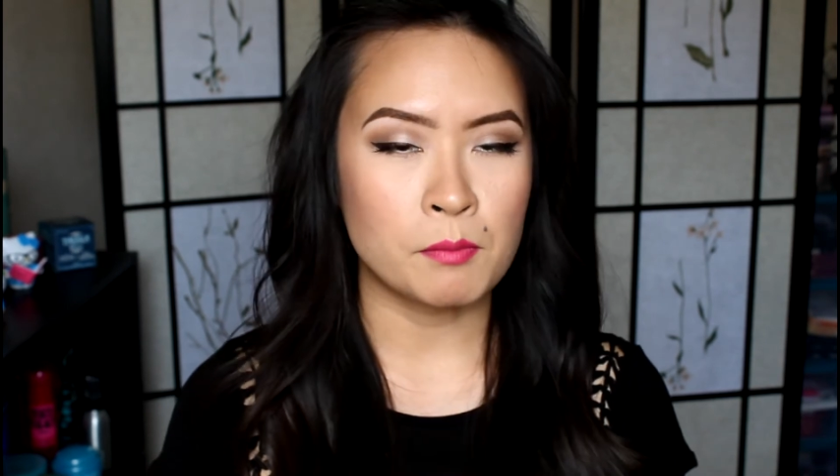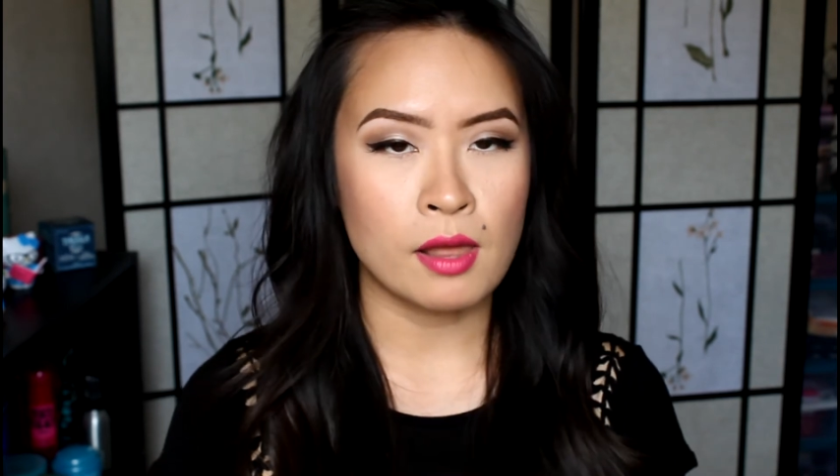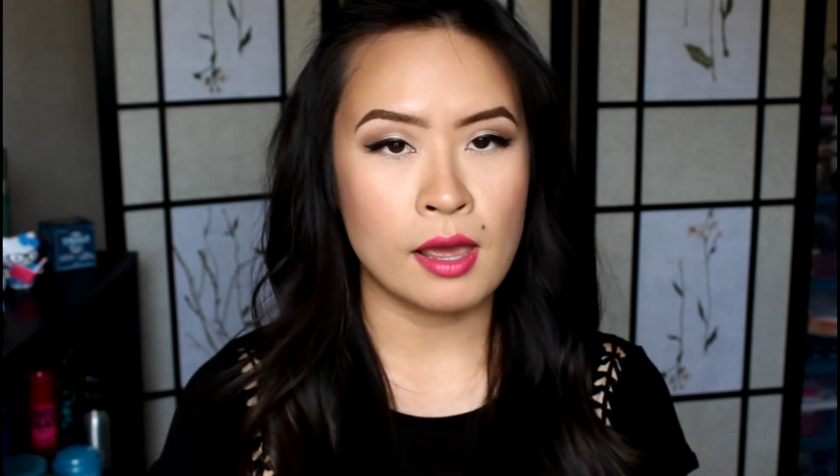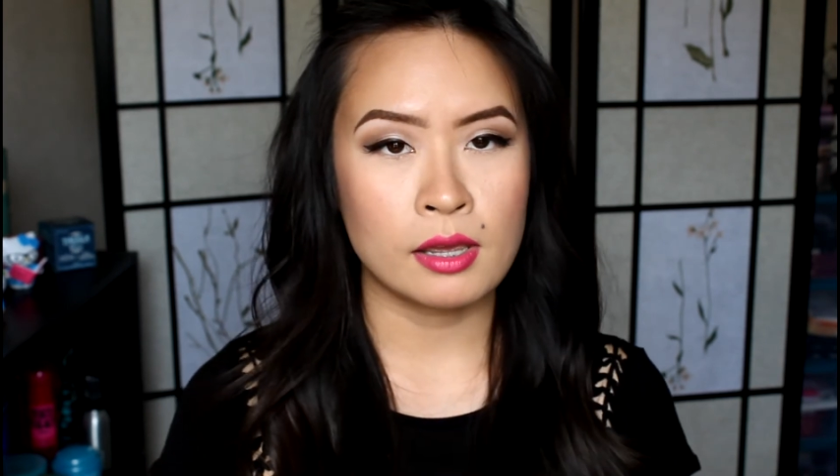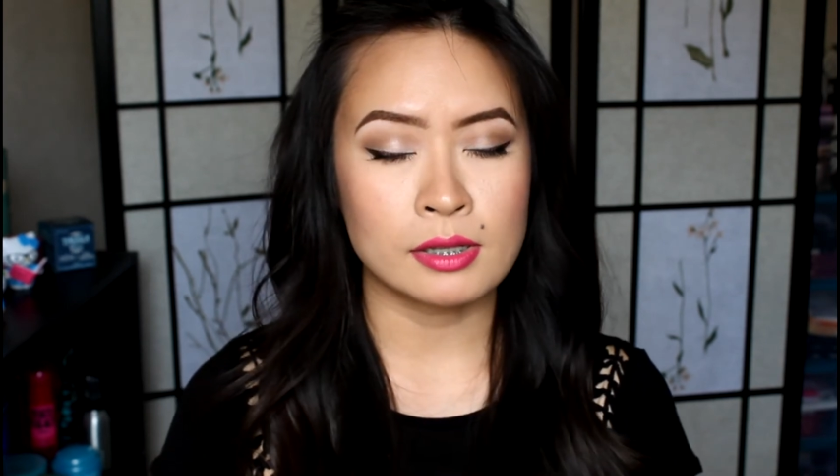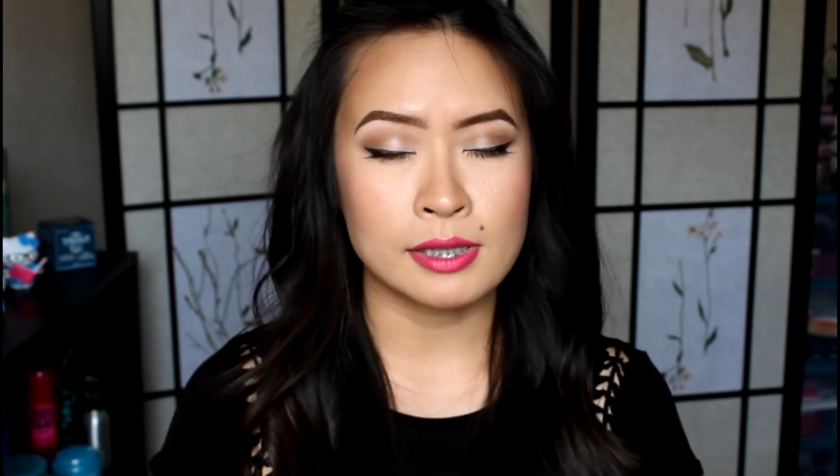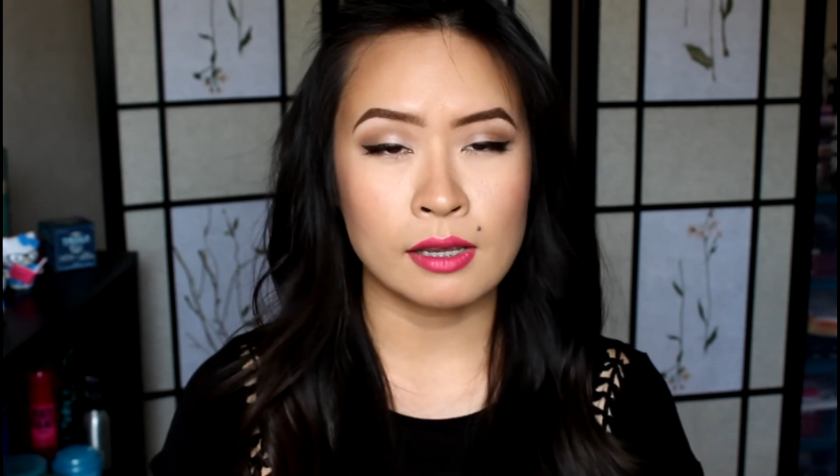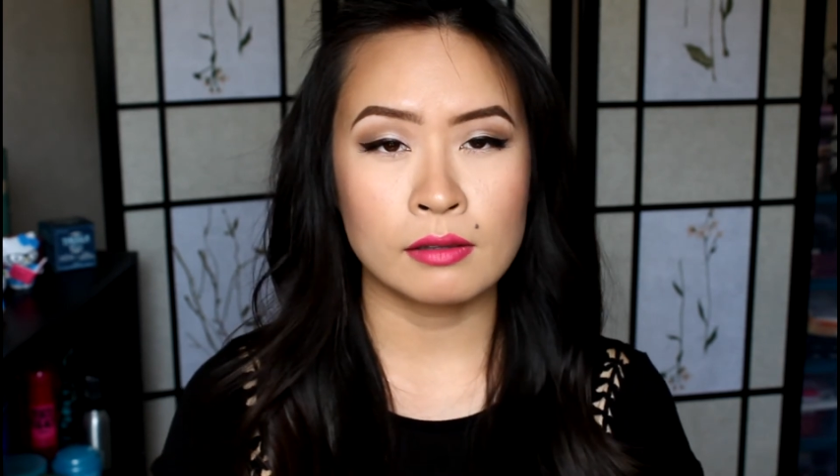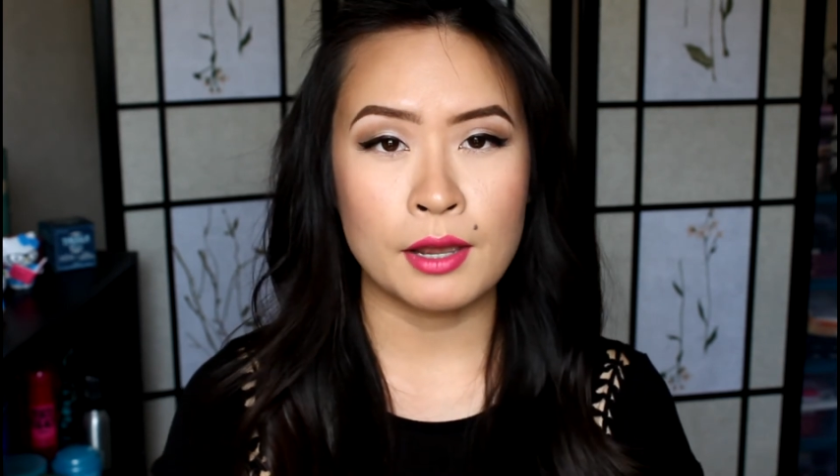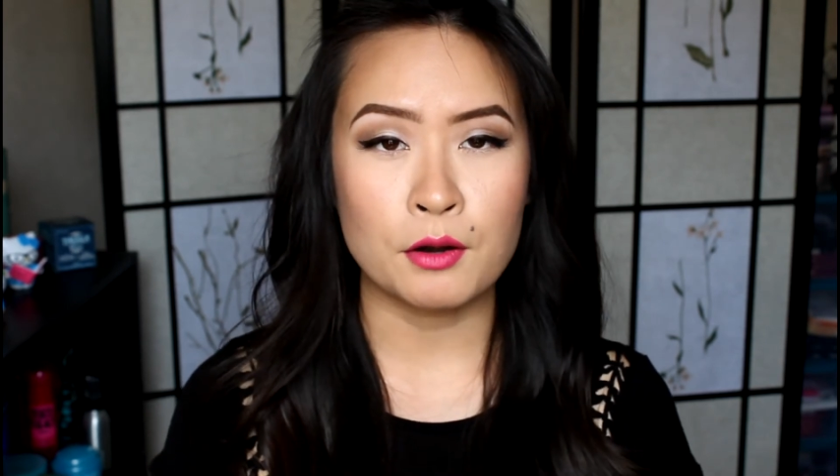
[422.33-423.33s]
Applying a
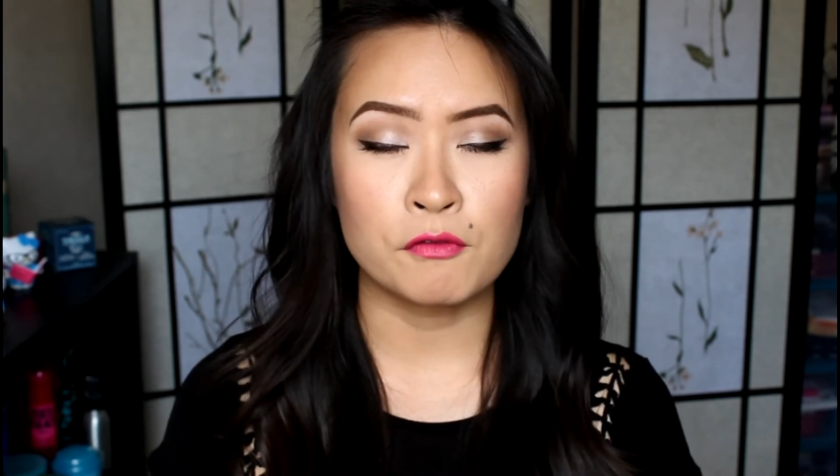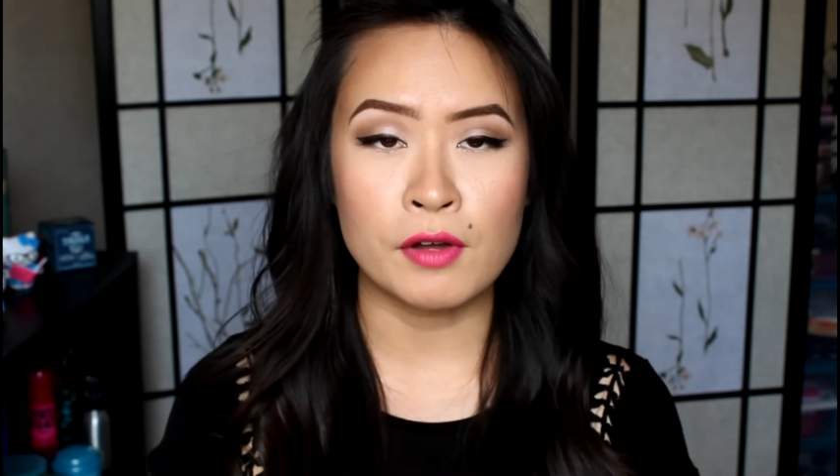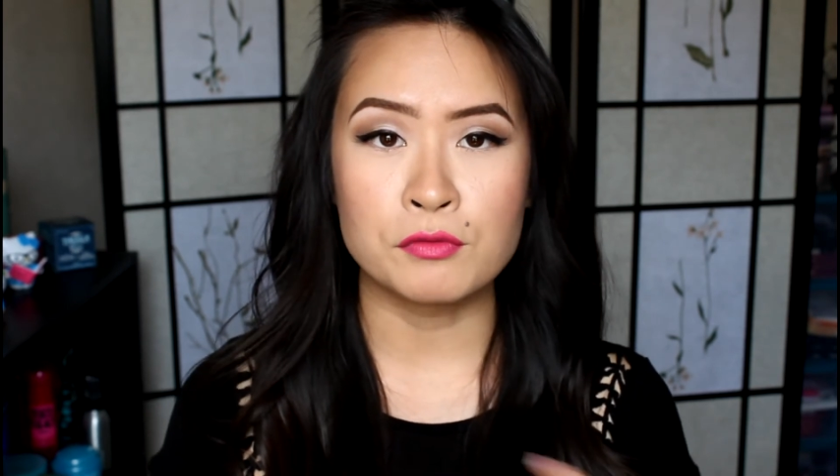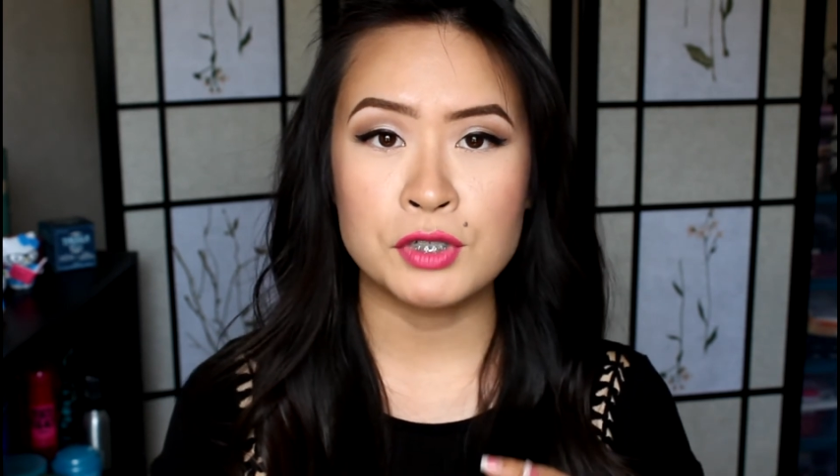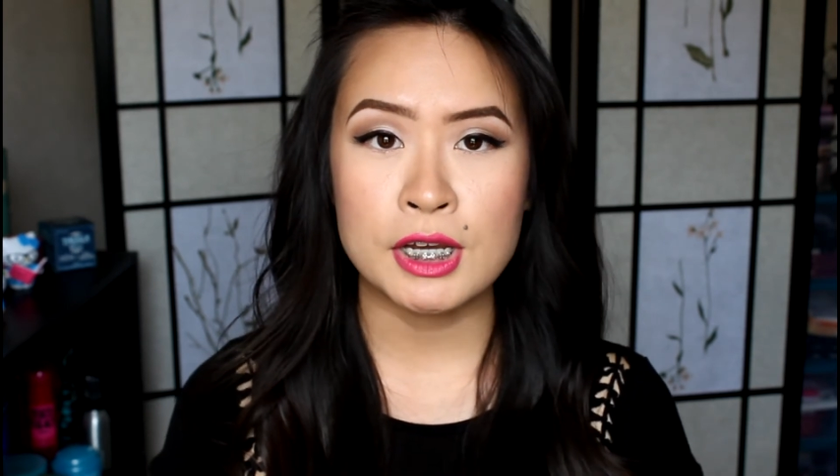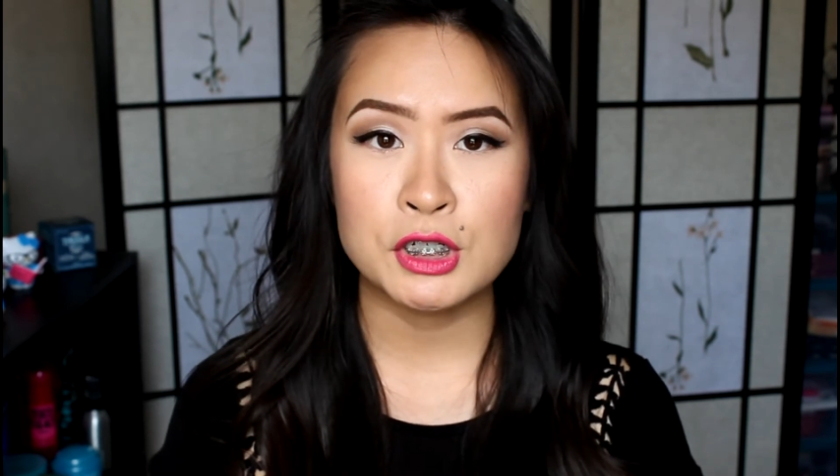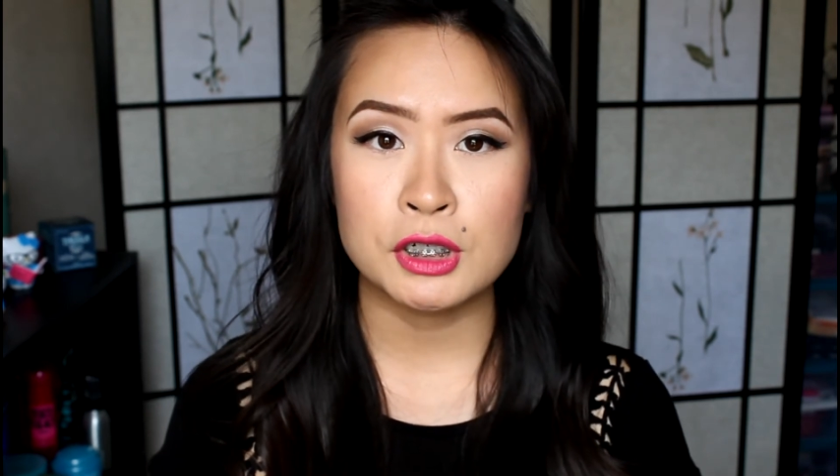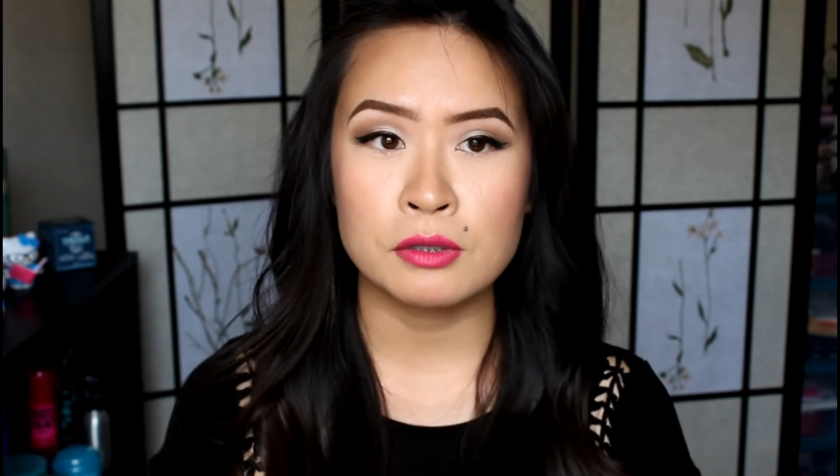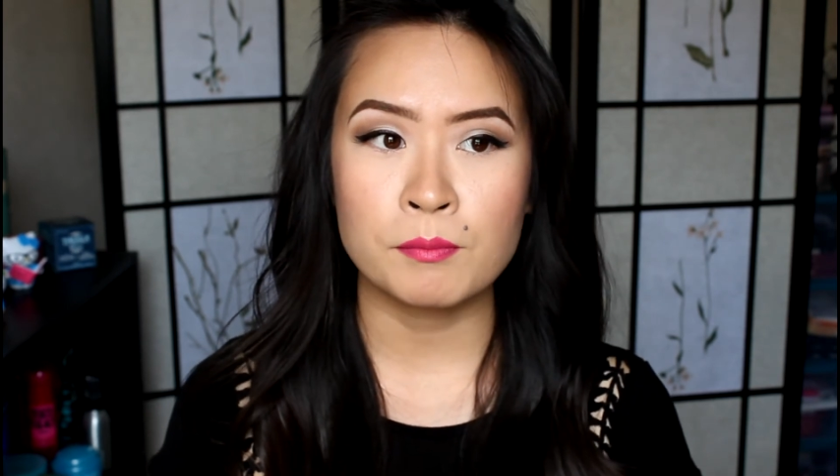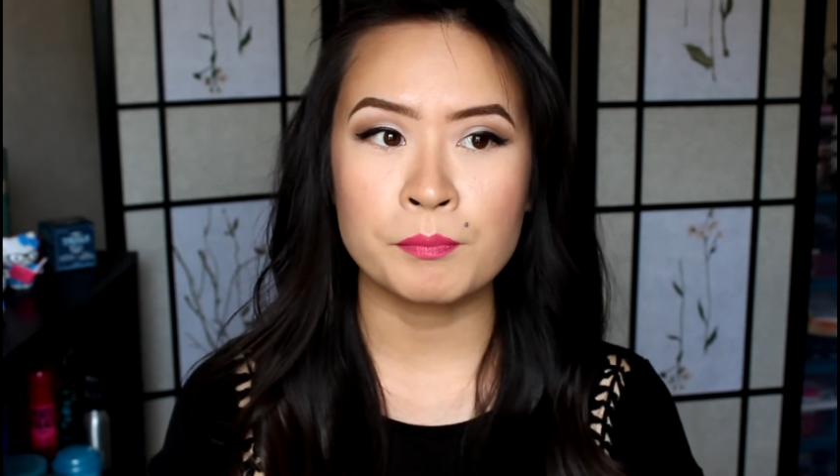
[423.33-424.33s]
second layer of
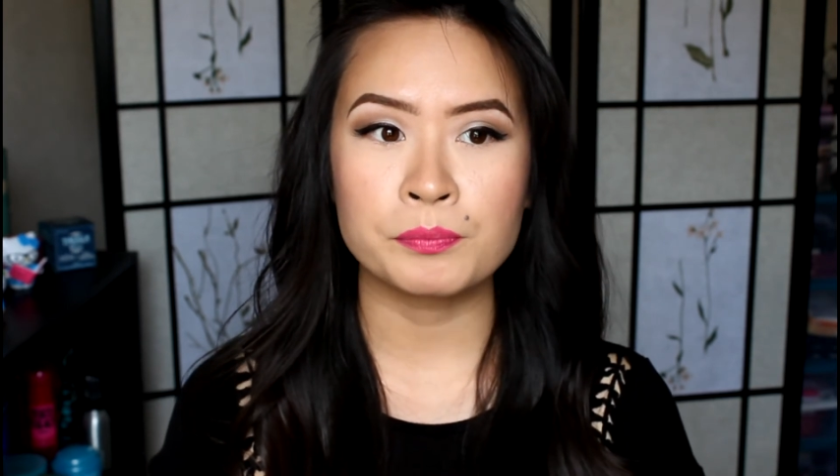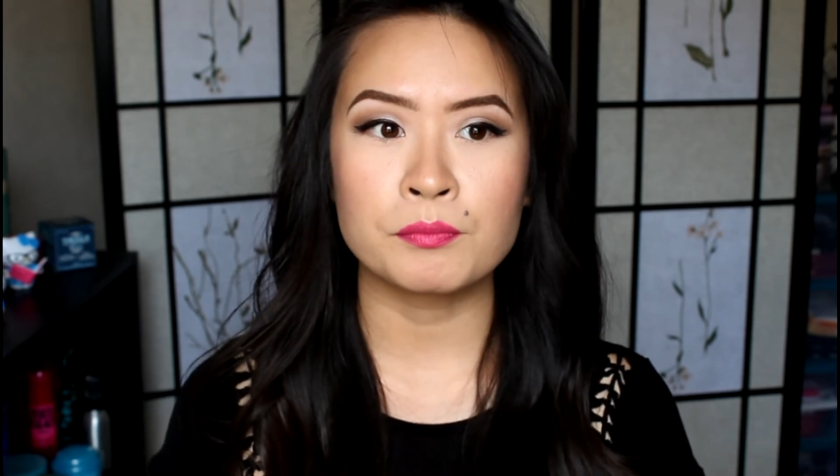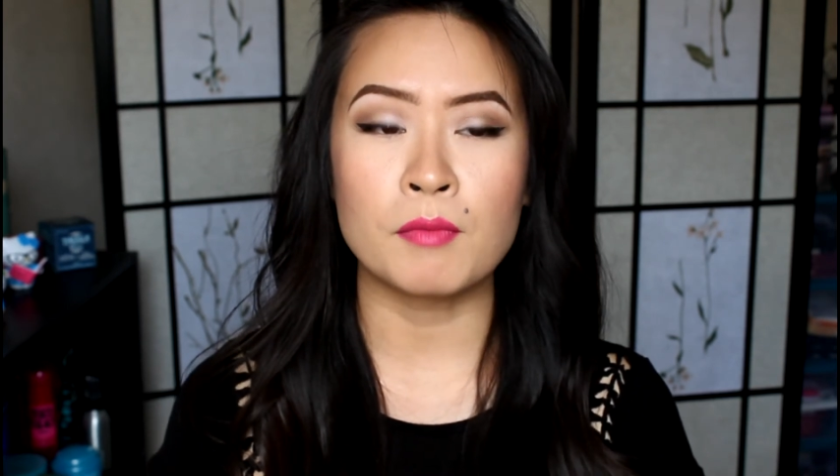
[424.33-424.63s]
foundation